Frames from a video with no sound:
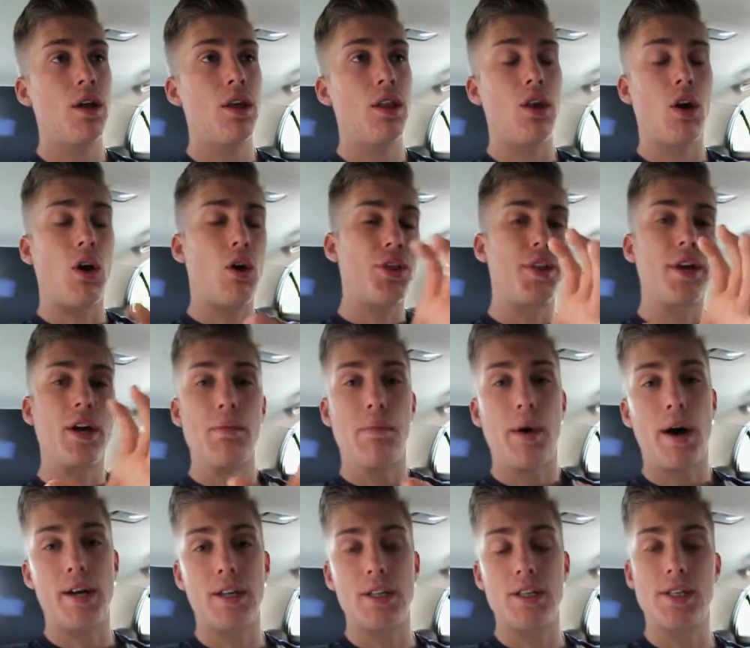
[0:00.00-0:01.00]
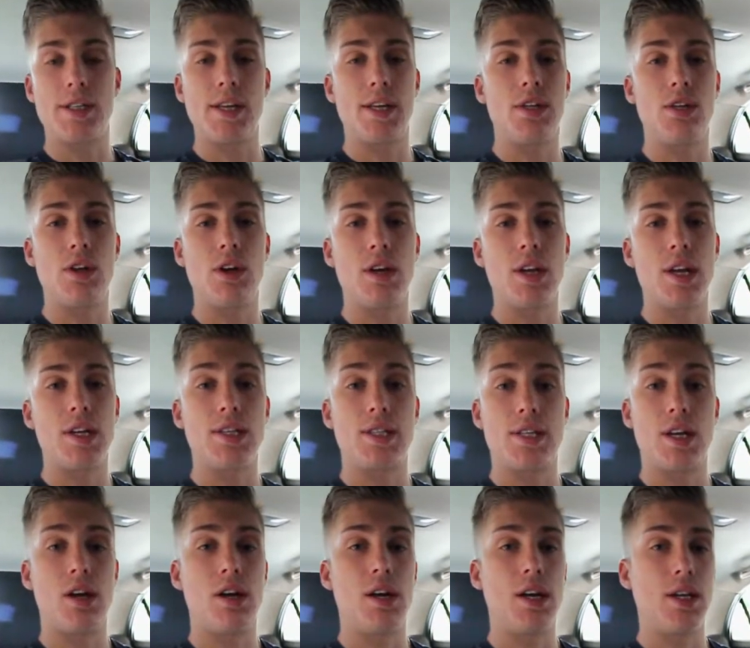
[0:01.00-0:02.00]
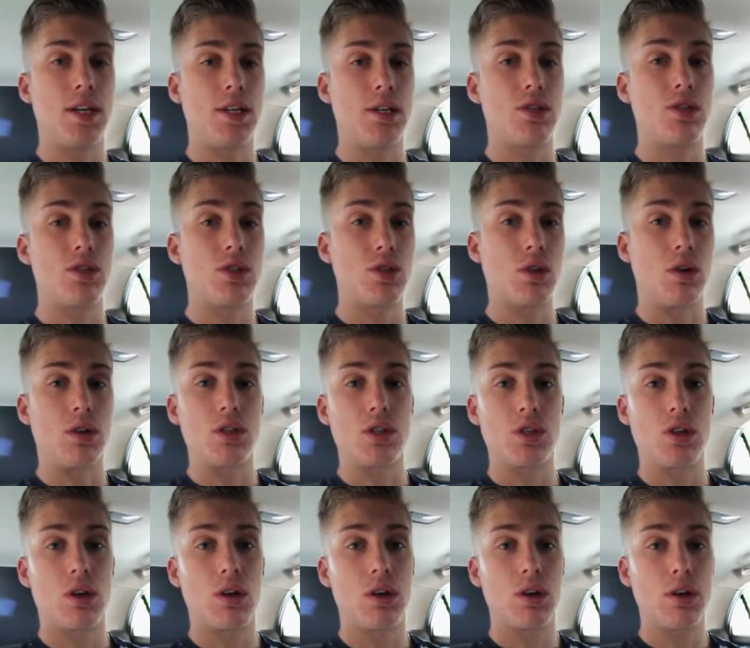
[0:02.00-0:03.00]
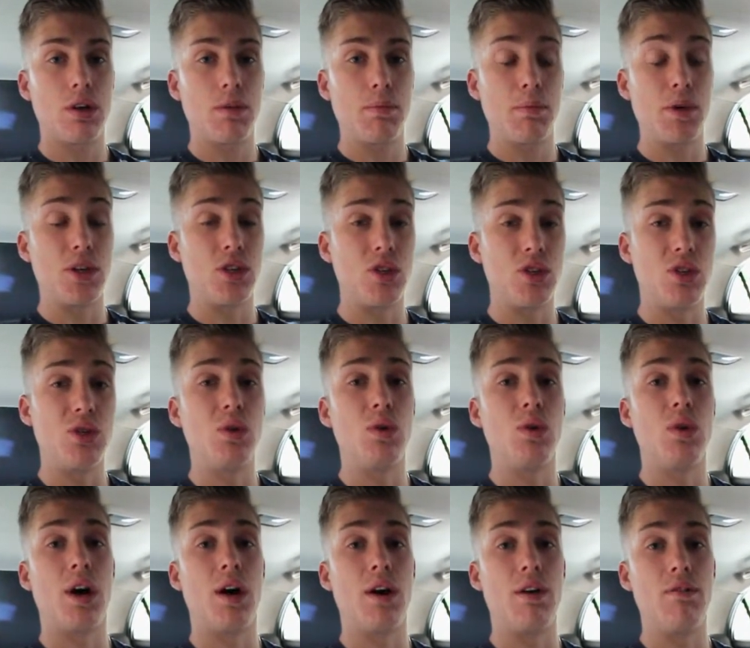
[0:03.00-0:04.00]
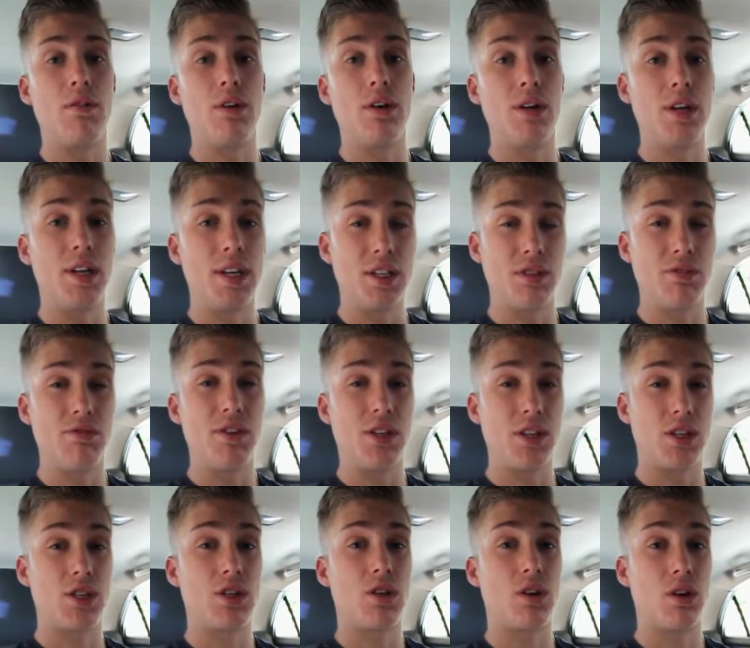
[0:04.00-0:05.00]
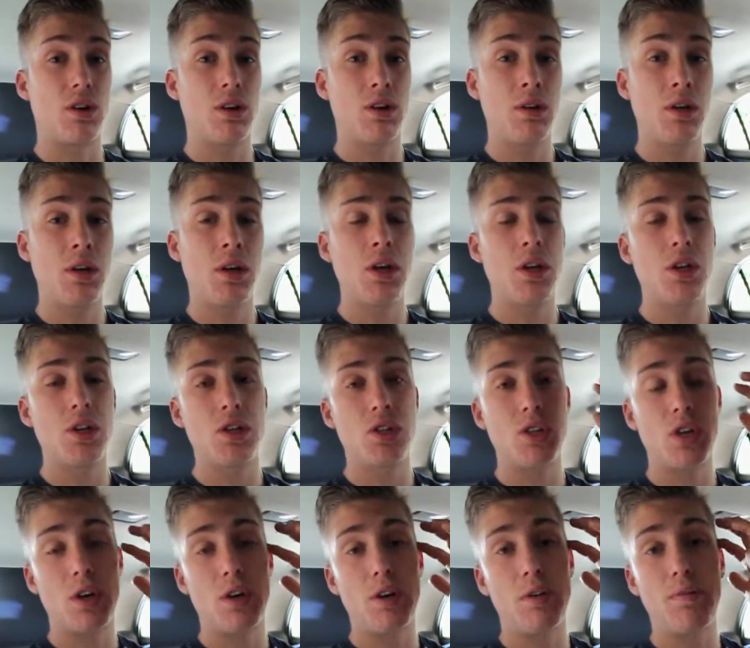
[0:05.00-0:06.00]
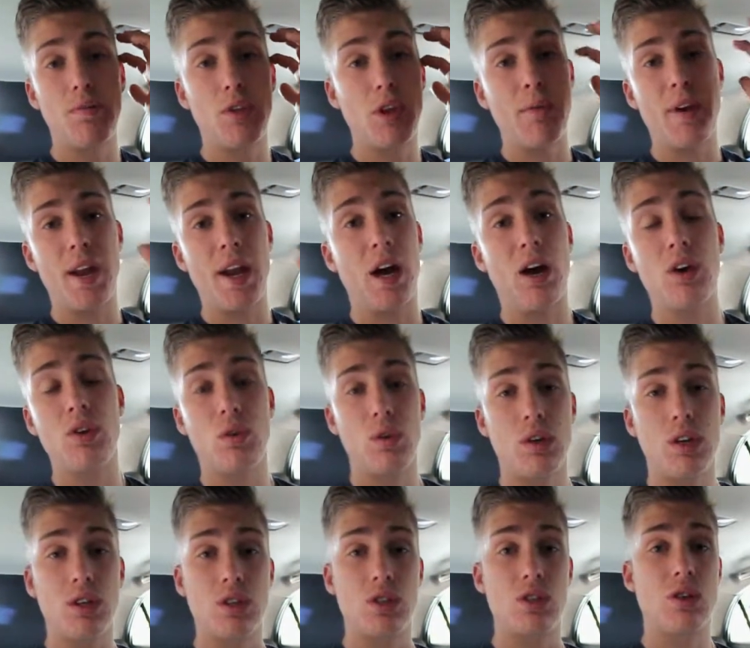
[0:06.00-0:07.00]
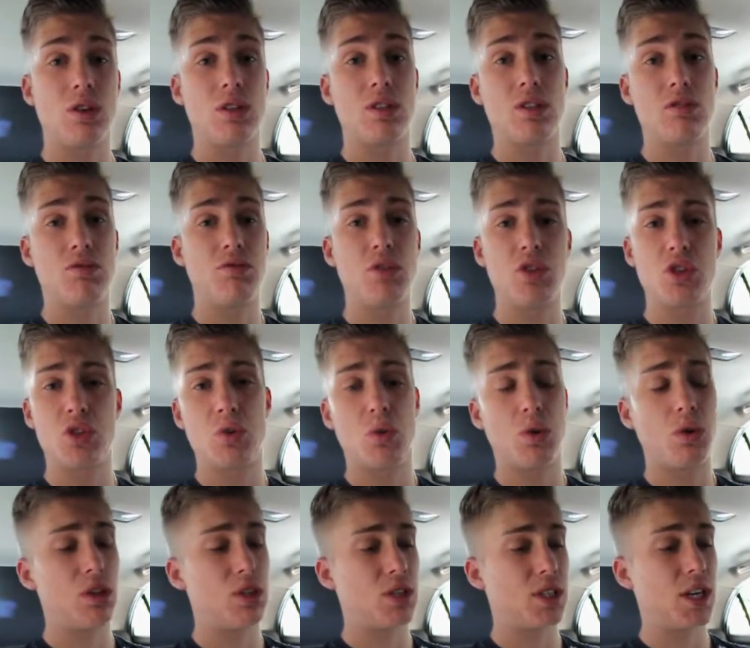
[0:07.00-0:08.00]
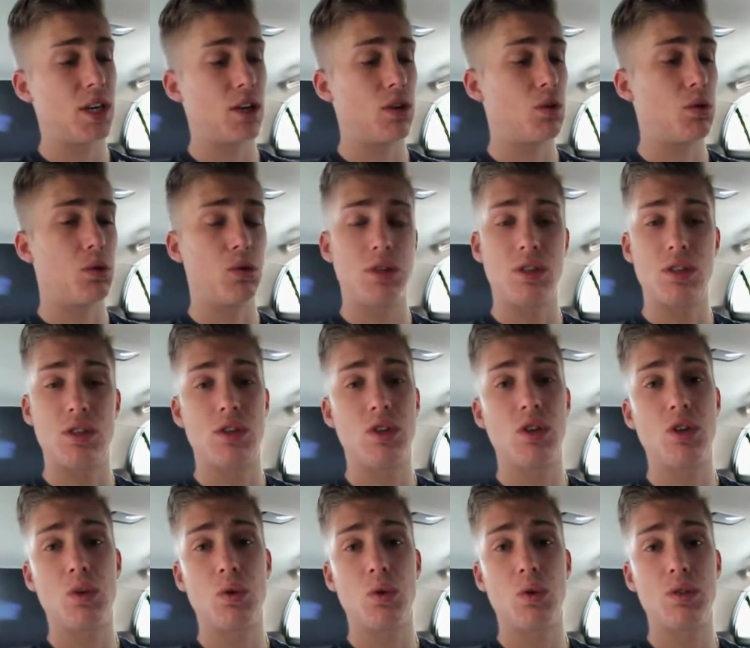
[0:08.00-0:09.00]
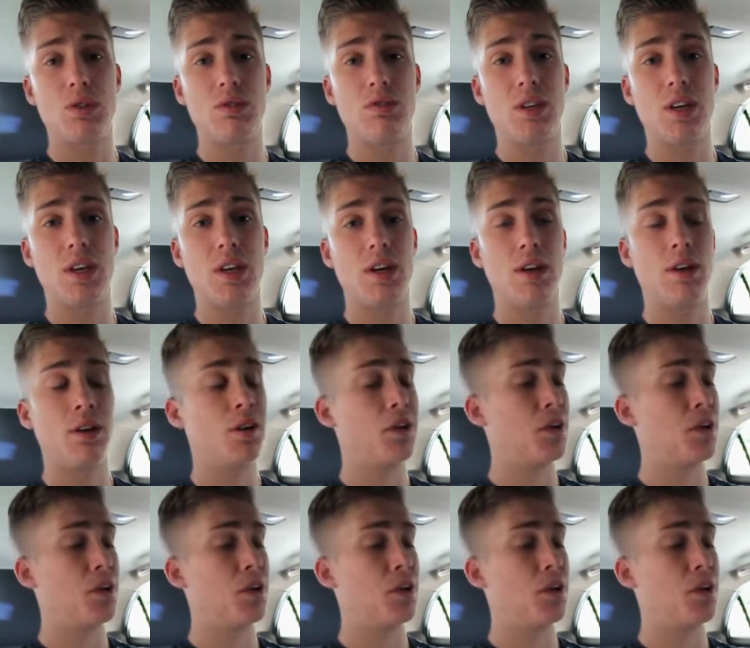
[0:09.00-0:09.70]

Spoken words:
the whole thing about it is that you don't necessarily need to start strong, but you do, however, need to finish strong. So no matter how your year started, first quarter, second quarter, third quarter of the year,